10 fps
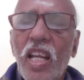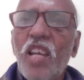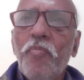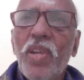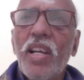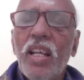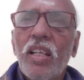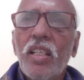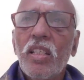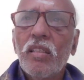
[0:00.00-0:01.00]
Rape,
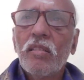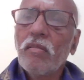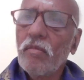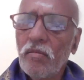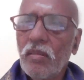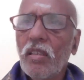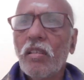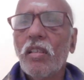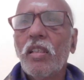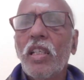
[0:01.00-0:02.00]
murder.
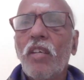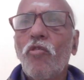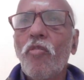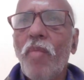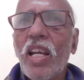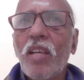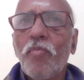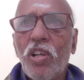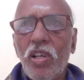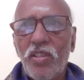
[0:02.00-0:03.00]
They don't mind
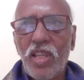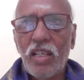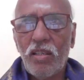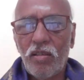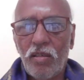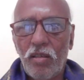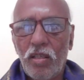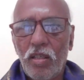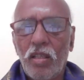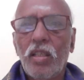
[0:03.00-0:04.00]
because that
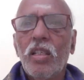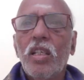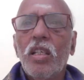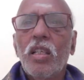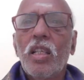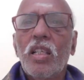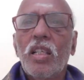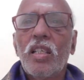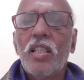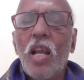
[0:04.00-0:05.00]

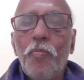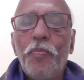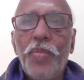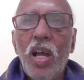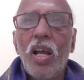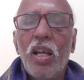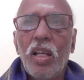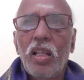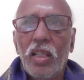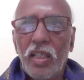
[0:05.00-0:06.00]

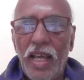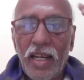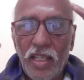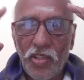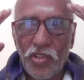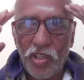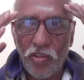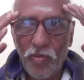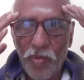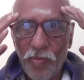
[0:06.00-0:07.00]
Sarpa characteristic,
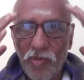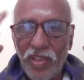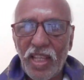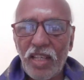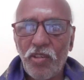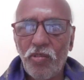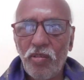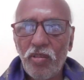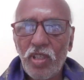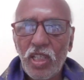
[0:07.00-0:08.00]
you know, people with that, you
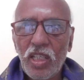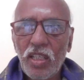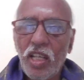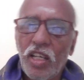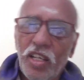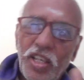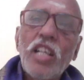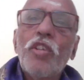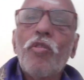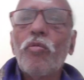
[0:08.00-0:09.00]
know, they
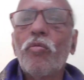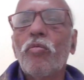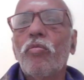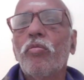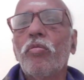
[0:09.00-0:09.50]
tend to